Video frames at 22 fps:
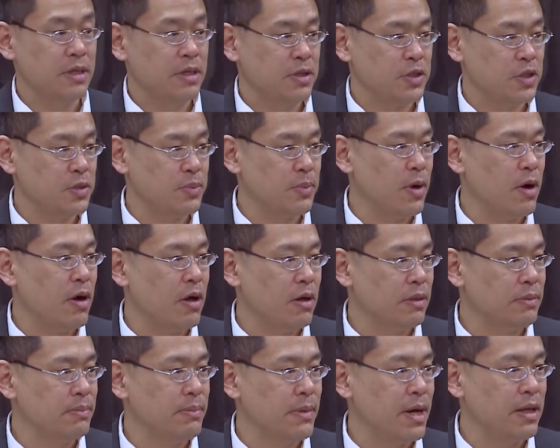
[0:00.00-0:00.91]

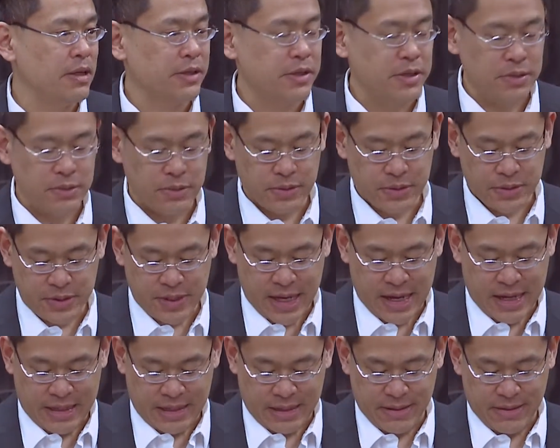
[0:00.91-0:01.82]
small molecules
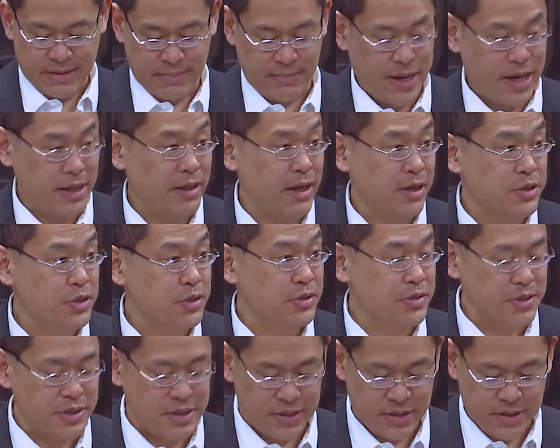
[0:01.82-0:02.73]
and
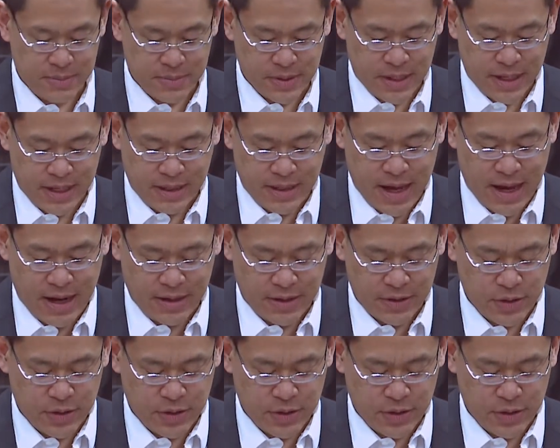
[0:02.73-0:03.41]
biological systems like that.